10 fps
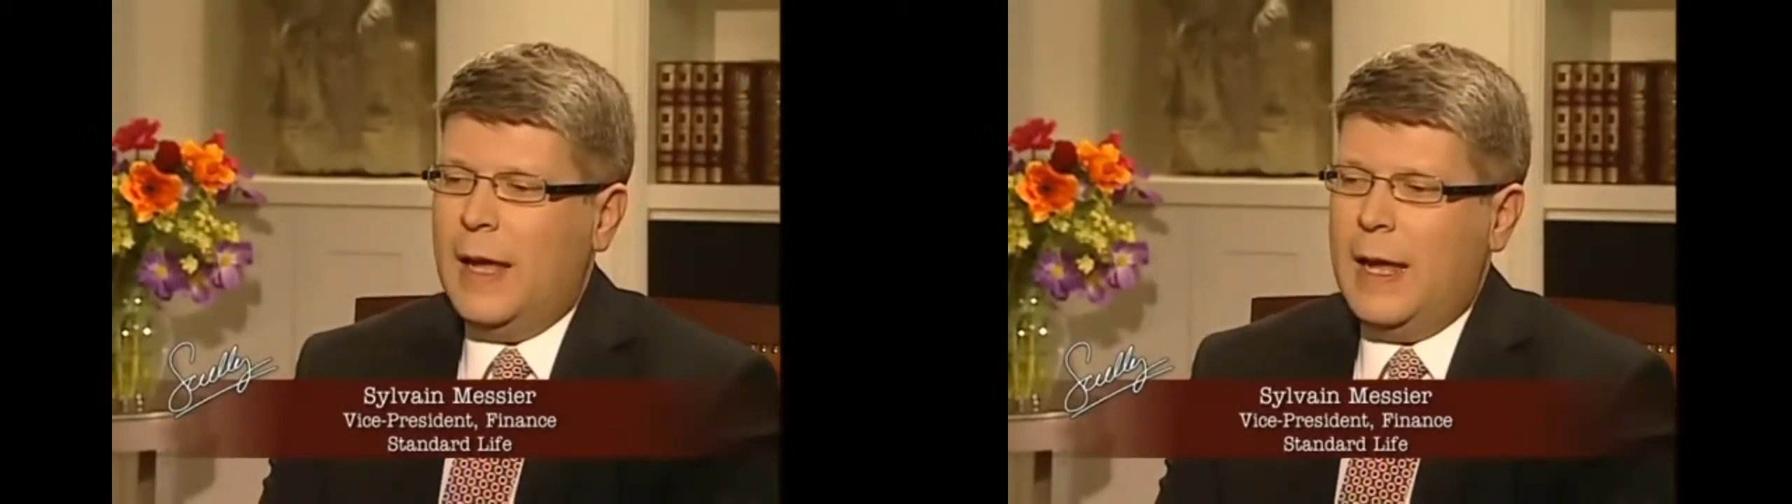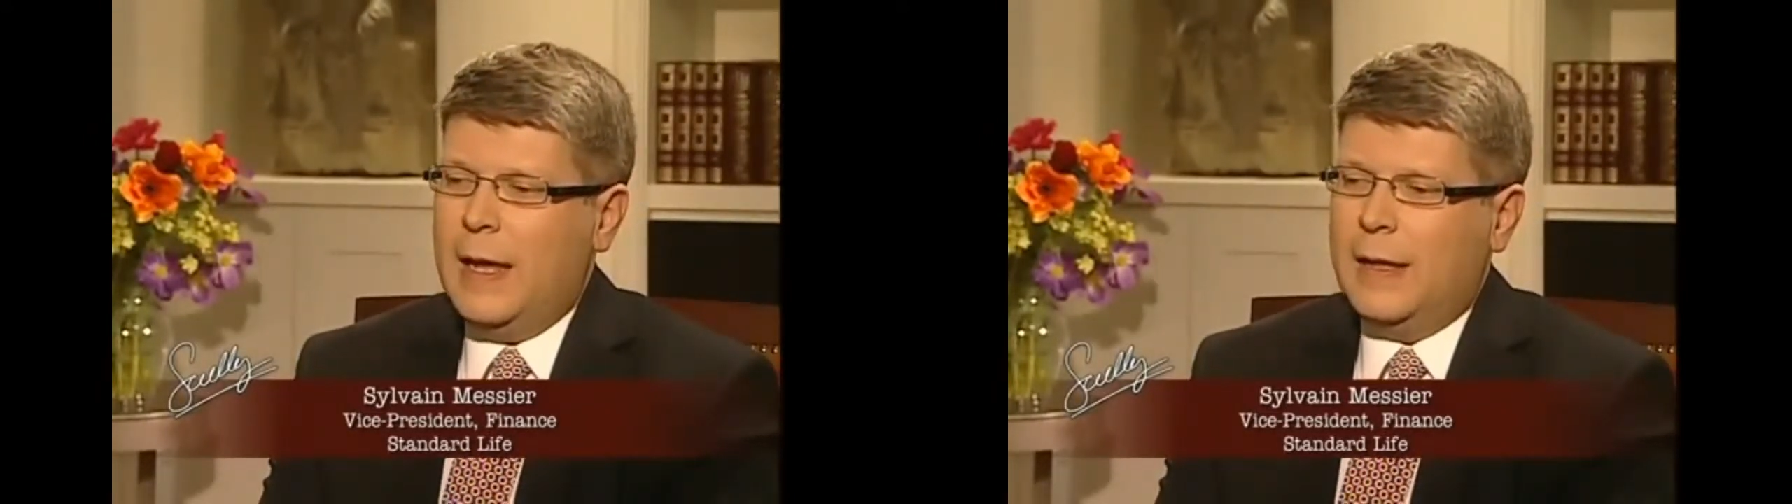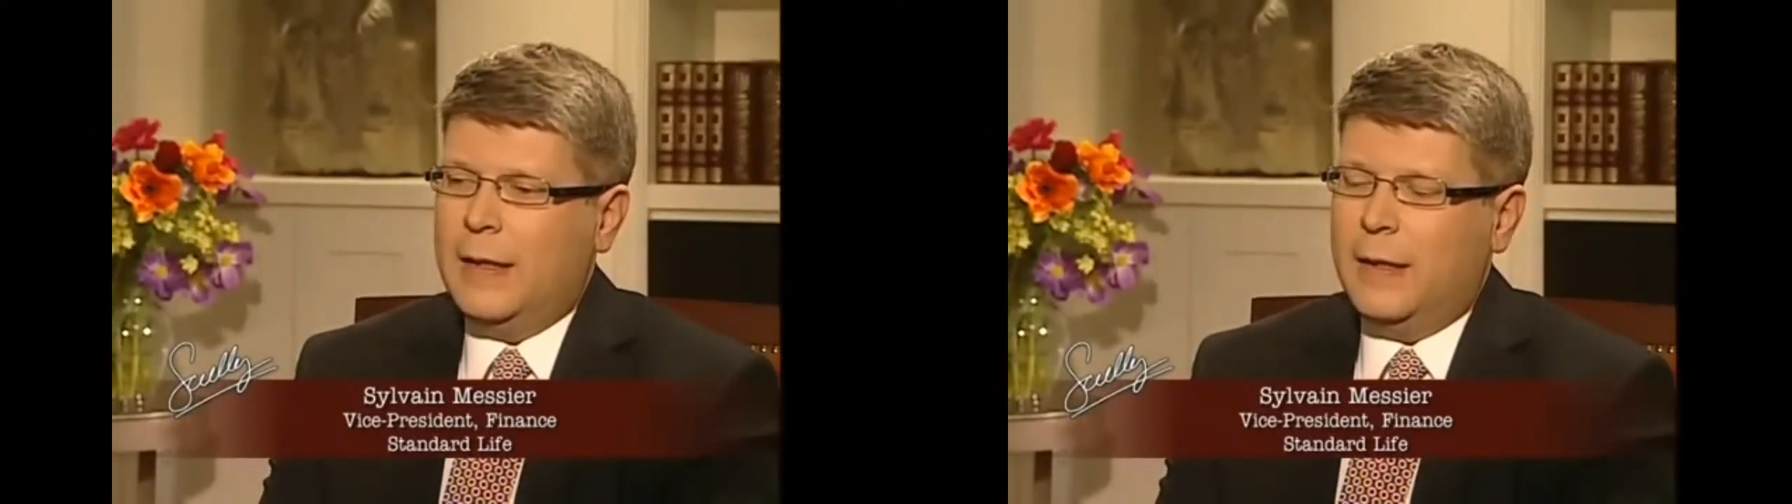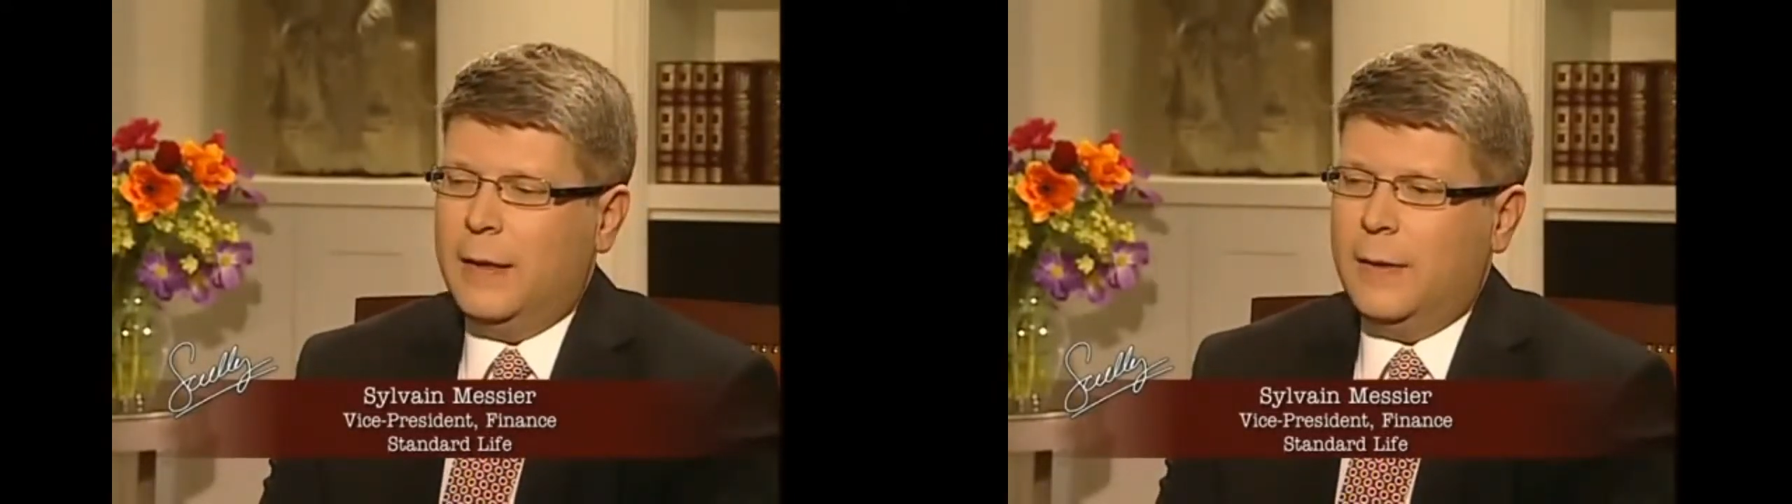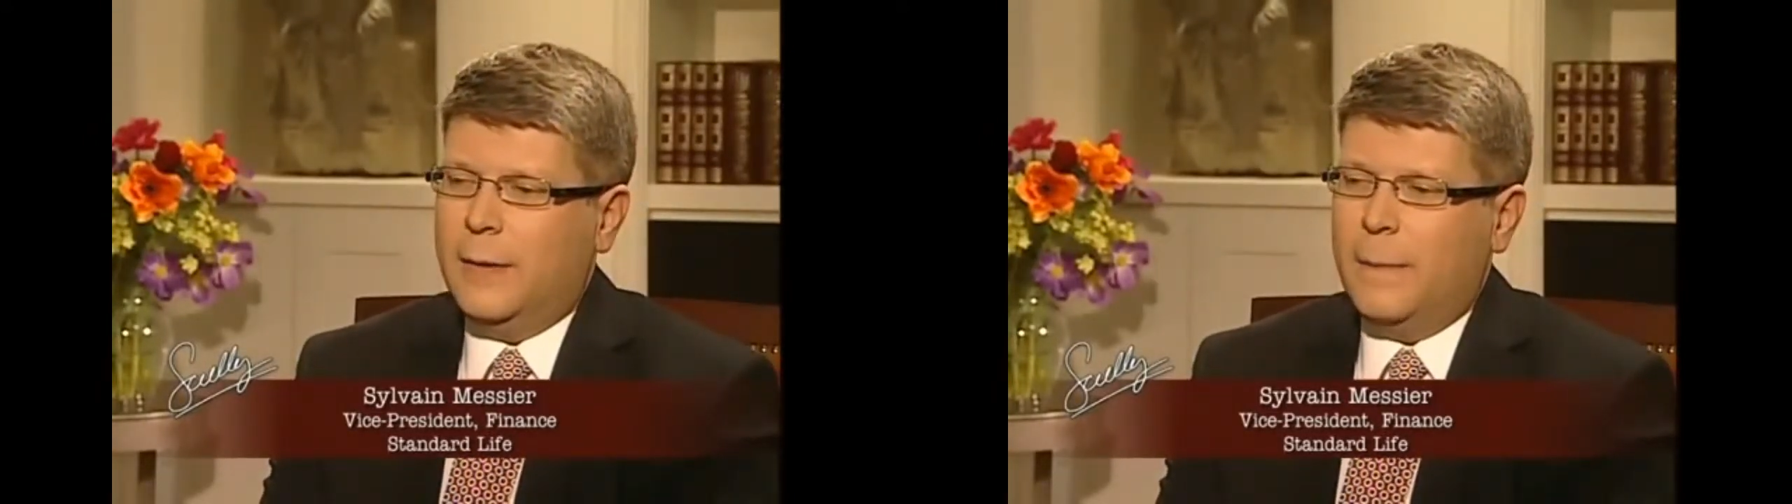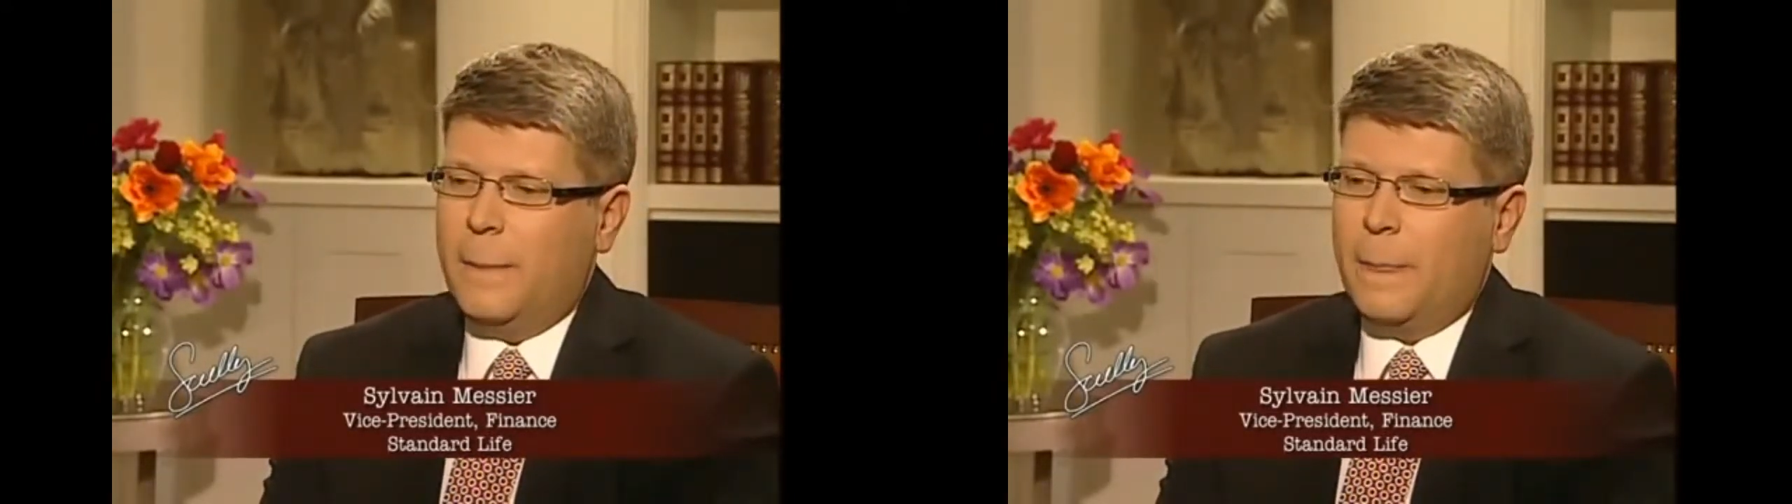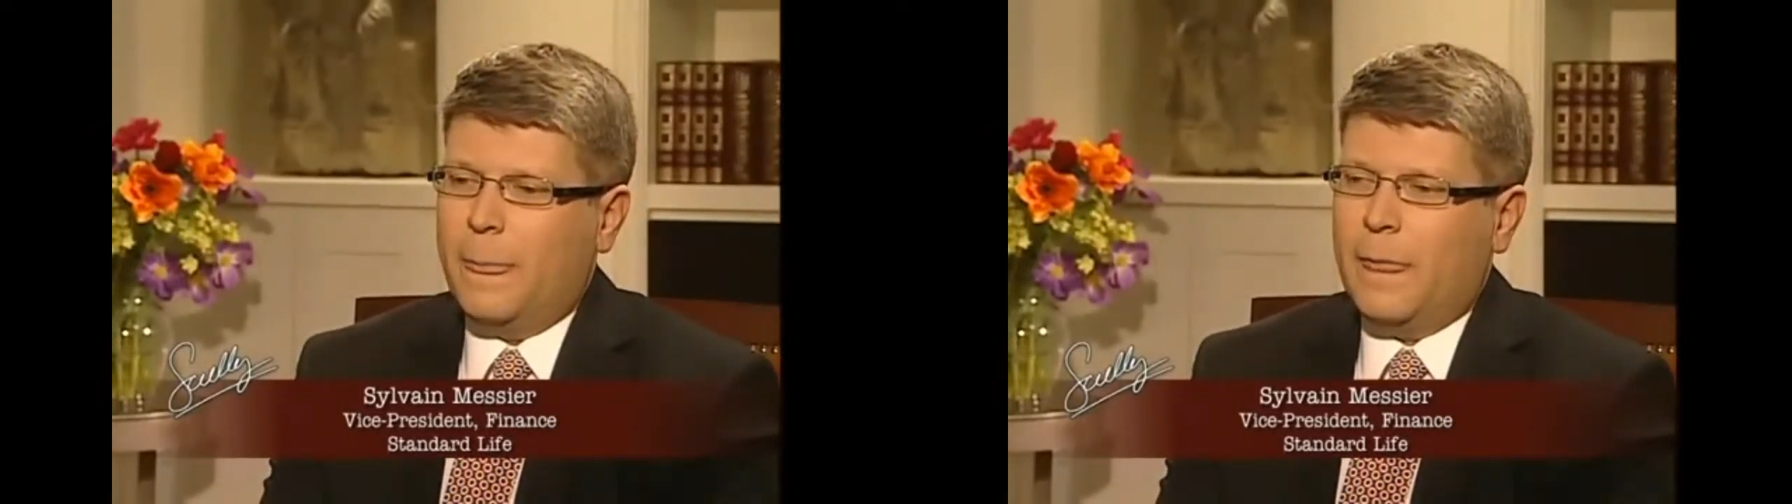And